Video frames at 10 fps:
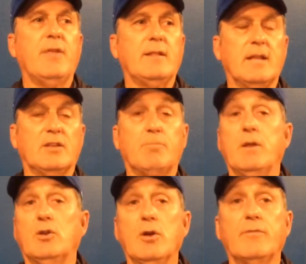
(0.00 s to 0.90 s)
think that's
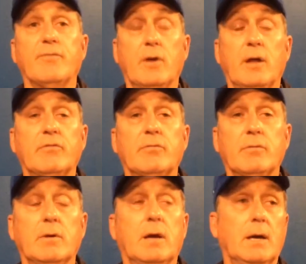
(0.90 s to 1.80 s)
been good for us.
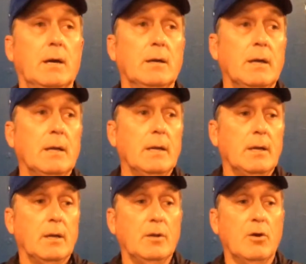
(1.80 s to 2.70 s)

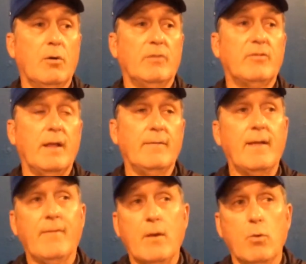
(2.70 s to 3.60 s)

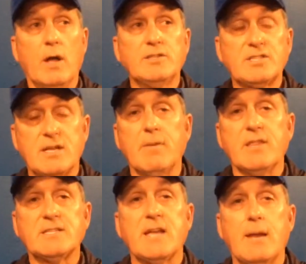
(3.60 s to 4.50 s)
And they run some
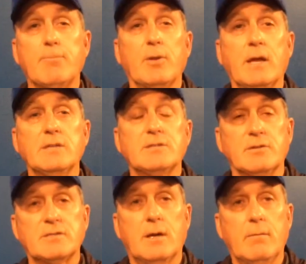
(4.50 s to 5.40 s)
of the same plays.
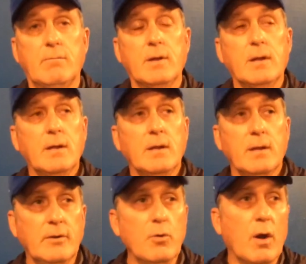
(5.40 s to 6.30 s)
There's some
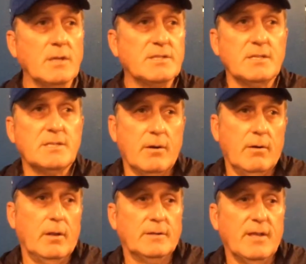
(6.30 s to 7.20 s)
nuances that
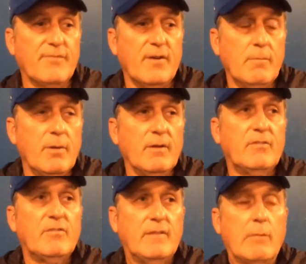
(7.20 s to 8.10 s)
are a little different, but
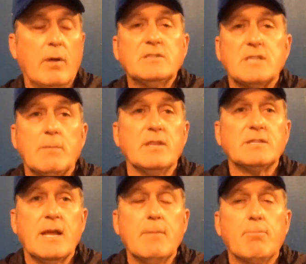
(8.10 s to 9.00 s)
they run some of the
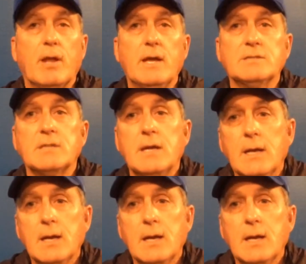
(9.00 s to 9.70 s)
same plays.